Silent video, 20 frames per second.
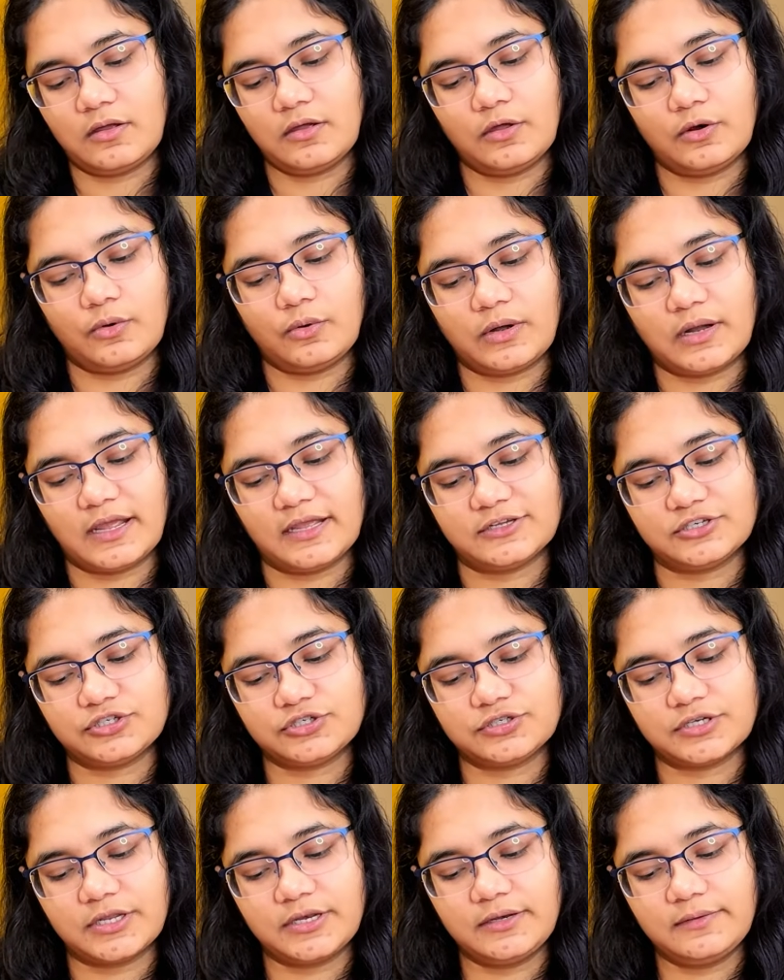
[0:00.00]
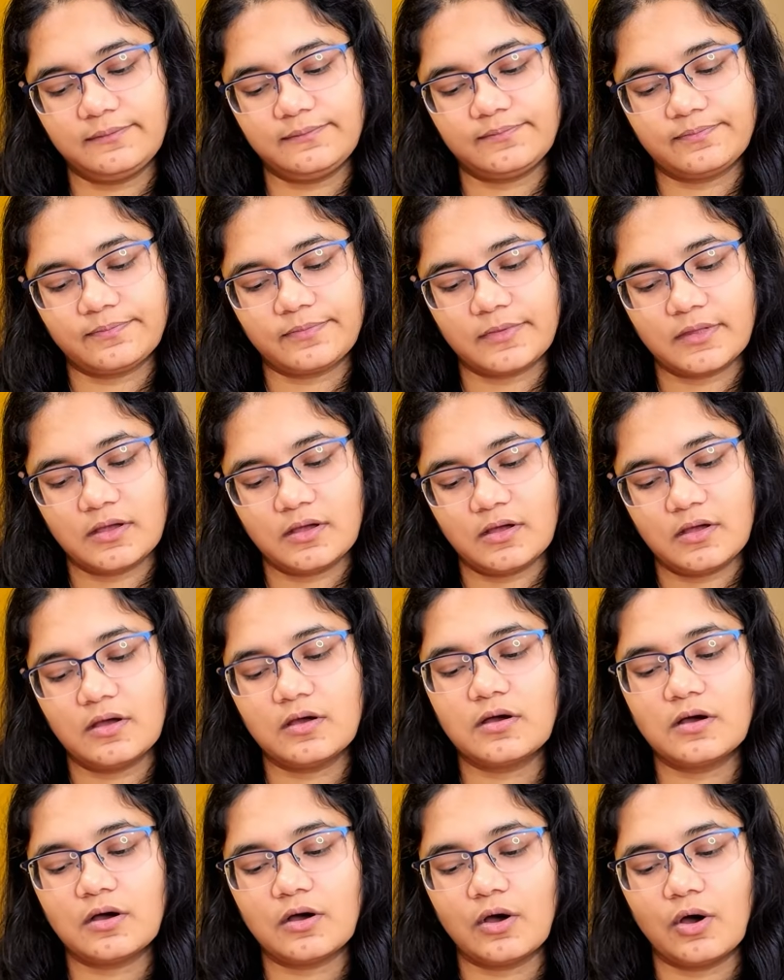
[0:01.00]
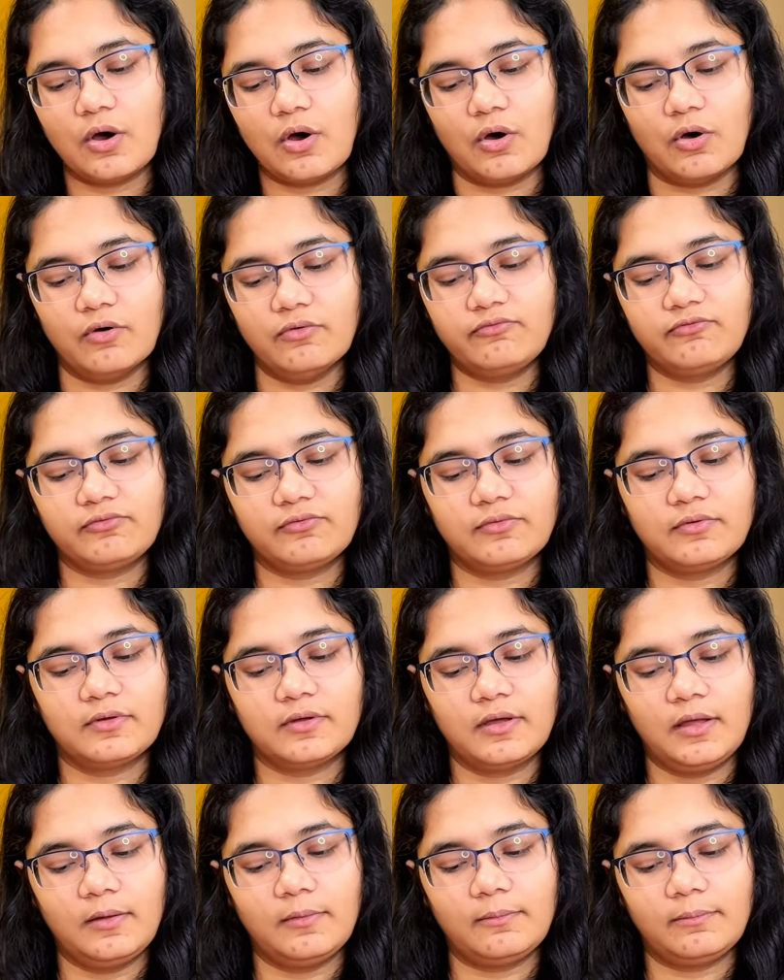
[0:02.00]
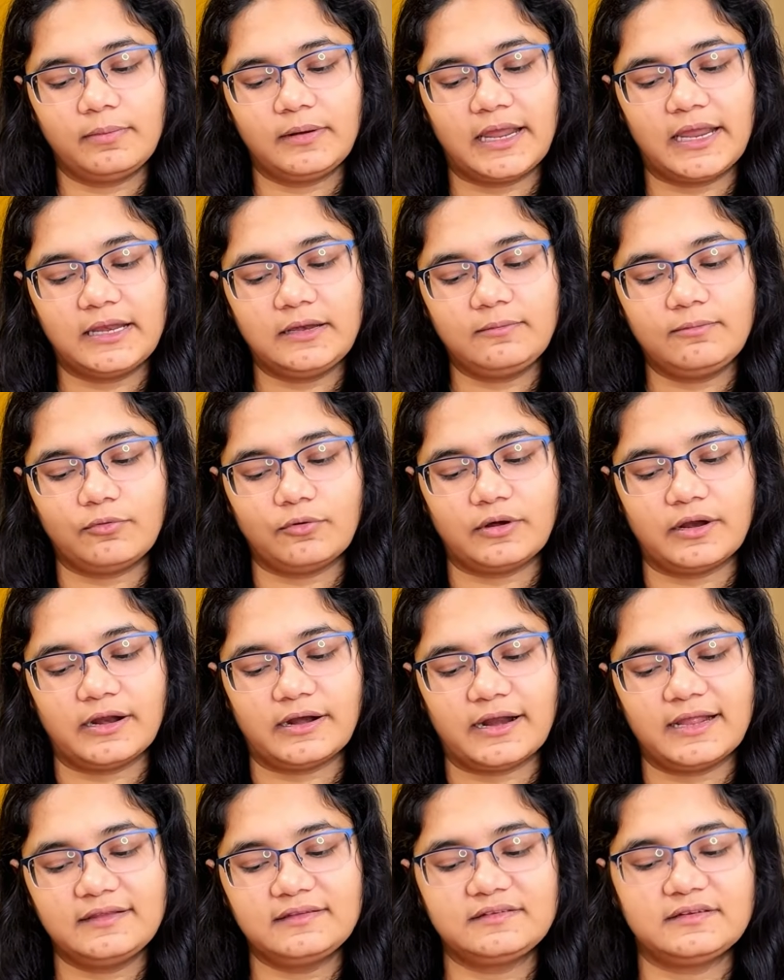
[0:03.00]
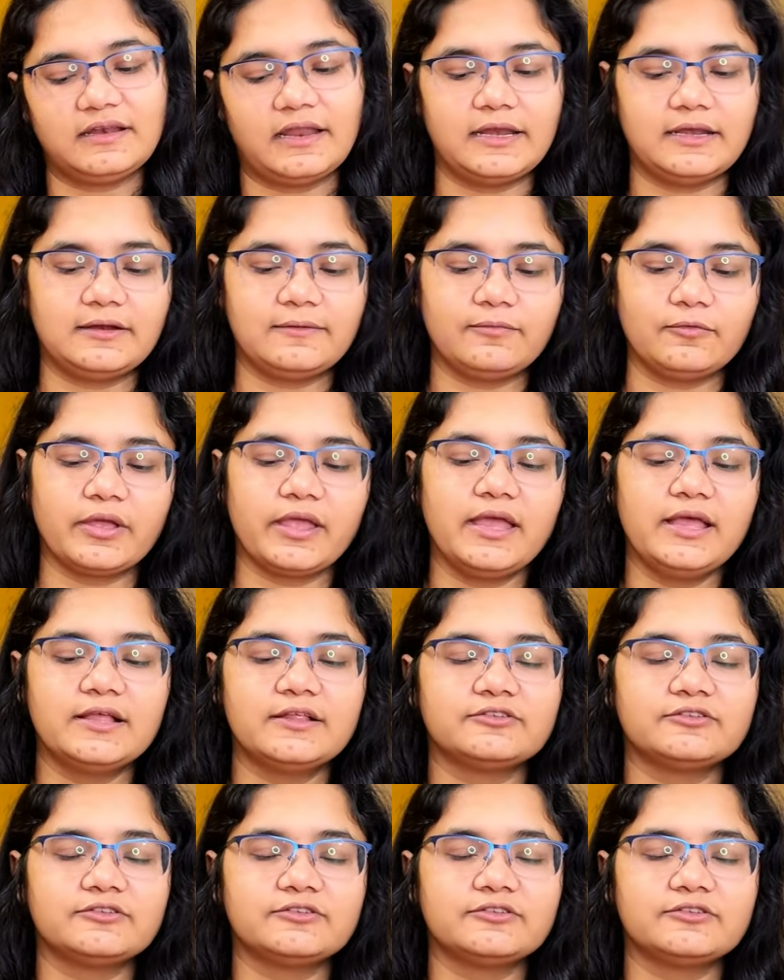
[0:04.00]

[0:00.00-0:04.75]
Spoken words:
rotation of plane polarized light, okay.